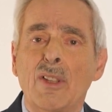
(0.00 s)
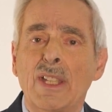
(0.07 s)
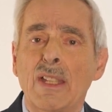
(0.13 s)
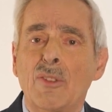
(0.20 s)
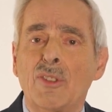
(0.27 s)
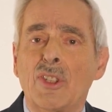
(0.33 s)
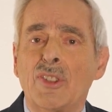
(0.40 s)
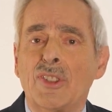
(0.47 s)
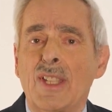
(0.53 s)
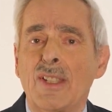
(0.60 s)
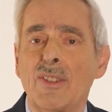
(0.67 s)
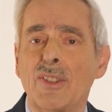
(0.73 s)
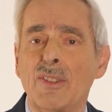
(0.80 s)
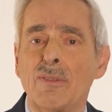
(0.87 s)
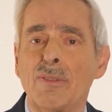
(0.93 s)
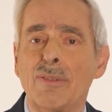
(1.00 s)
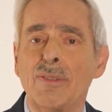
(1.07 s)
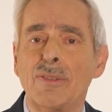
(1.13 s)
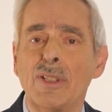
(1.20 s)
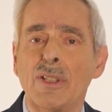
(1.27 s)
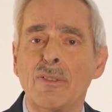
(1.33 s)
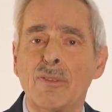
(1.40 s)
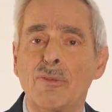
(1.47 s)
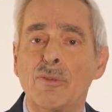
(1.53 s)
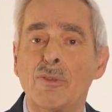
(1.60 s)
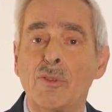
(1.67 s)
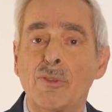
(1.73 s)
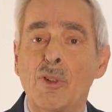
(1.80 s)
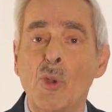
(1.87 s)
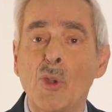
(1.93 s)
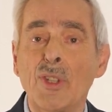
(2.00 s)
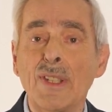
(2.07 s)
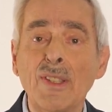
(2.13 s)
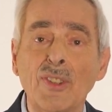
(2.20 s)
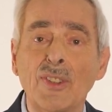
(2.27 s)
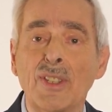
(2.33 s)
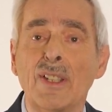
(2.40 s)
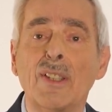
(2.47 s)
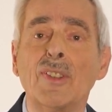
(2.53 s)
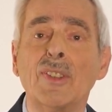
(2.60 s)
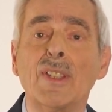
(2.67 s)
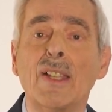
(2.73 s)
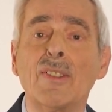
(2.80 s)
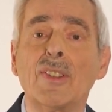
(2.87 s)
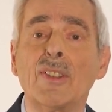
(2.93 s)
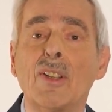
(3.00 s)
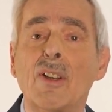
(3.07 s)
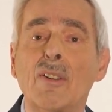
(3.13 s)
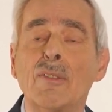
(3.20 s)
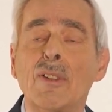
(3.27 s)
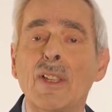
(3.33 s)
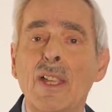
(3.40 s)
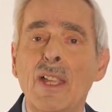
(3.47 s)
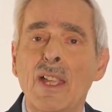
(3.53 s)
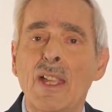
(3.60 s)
gives a sense of fullness and a sense of